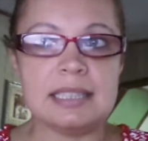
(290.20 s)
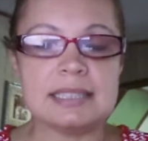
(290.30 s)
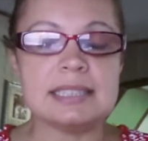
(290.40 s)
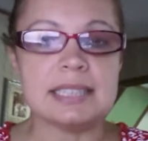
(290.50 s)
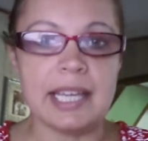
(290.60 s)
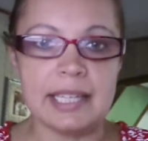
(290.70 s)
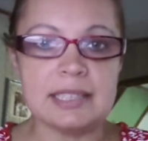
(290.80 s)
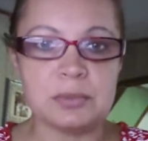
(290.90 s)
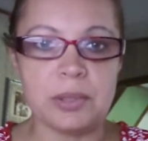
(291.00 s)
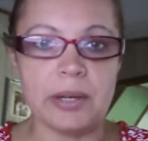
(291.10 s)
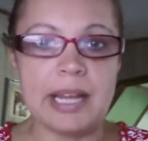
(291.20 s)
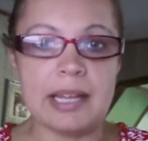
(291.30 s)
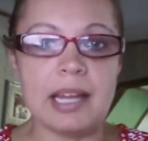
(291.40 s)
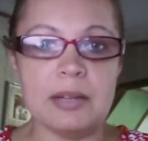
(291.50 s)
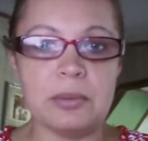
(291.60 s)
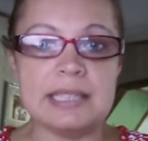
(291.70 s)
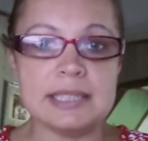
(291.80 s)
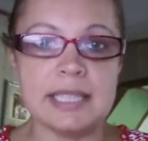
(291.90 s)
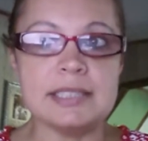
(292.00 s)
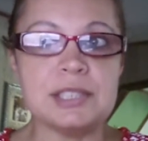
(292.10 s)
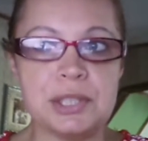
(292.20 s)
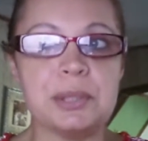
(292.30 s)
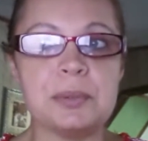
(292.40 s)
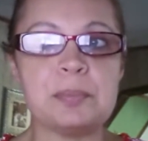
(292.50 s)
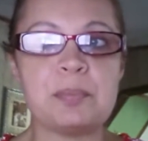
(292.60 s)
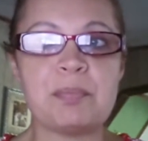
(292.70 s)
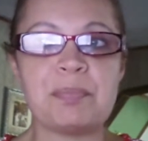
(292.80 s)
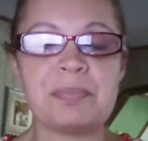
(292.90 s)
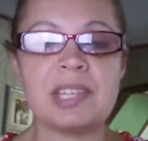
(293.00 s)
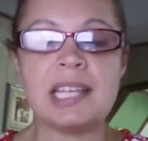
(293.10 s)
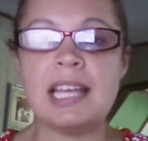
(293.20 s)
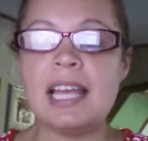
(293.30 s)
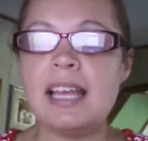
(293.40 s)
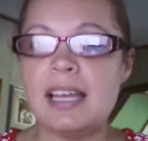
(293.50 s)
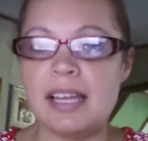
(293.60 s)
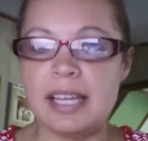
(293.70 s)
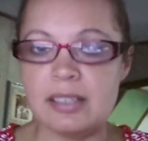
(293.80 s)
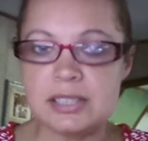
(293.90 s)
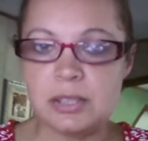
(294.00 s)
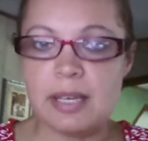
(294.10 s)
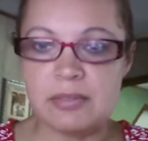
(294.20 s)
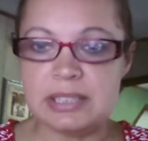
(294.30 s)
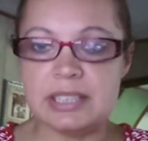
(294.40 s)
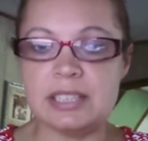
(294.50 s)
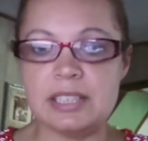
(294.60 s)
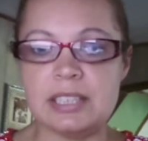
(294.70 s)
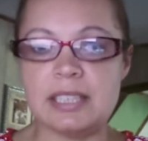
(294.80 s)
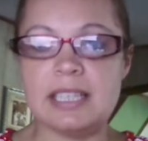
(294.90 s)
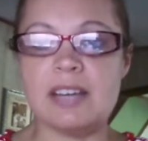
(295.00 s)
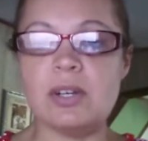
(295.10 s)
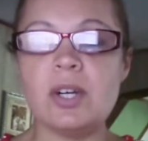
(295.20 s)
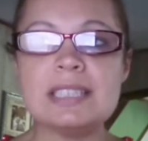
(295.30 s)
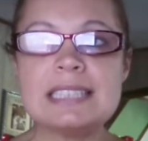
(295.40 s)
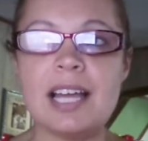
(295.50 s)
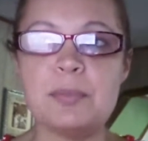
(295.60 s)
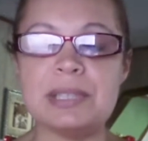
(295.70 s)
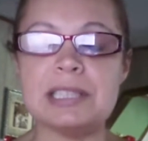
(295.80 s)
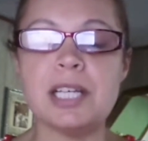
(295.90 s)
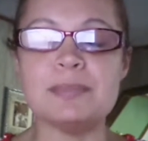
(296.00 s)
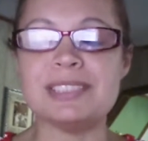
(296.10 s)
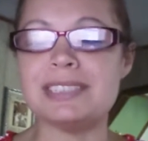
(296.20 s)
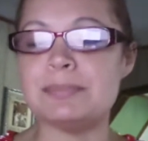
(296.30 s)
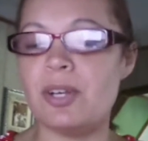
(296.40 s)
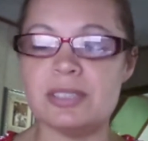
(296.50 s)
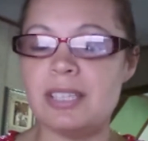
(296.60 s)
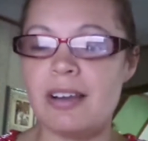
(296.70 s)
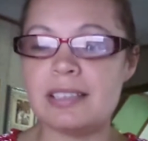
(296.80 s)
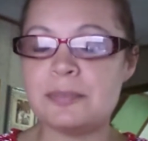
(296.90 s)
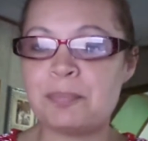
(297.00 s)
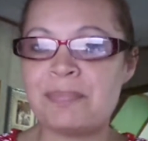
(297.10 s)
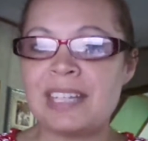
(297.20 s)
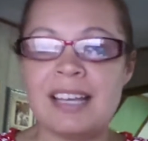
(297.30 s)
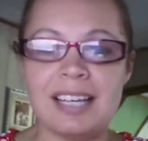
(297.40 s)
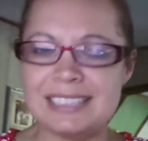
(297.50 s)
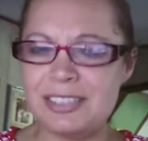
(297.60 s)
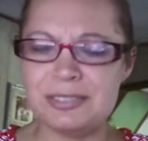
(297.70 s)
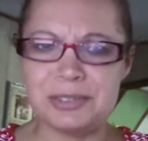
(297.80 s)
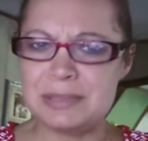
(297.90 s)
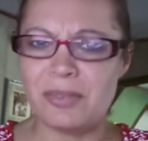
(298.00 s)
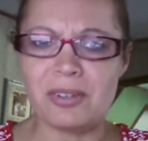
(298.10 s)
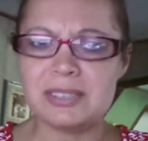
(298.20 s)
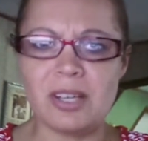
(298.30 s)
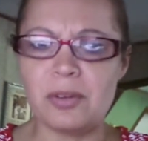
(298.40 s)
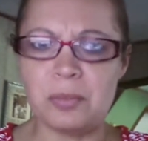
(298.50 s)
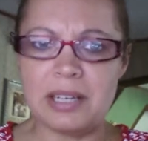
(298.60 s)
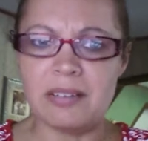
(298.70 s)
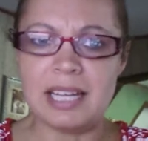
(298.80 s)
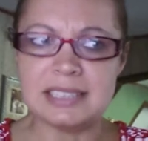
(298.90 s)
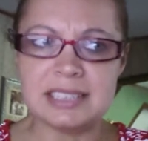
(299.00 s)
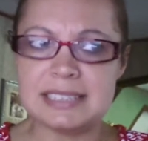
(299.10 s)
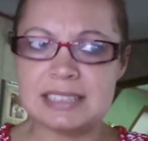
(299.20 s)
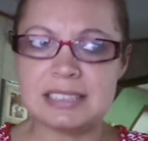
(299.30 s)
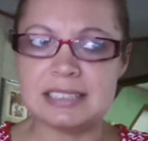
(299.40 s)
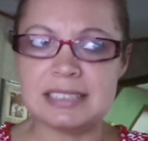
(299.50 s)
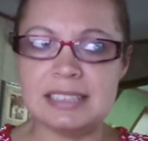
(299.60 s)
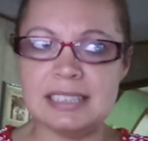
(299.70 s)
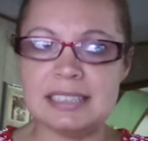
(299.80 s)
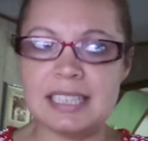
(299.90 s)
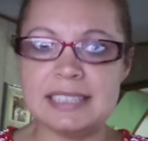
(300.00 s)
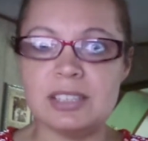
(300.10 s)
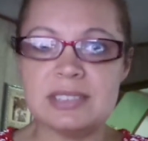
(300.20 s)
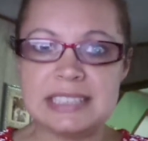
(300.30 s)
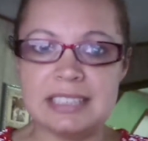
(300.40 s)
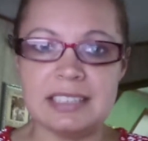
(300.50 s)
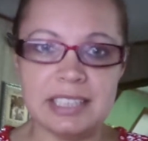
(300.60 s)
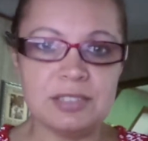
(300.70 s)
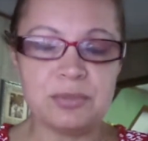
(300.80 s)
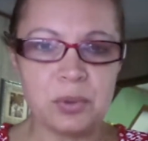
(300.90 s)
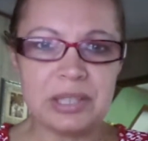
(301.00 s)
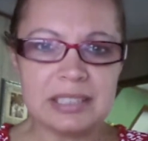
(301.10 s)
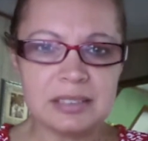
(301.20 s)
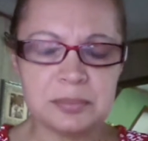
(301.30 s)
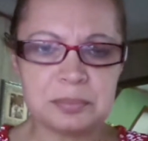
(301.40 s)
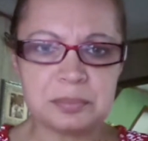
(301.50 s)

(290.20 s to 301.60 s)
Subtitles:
stays where I intend it to. I also have a hard time when it comes to small talk. I don't do small talk well. I I don't see the need for it.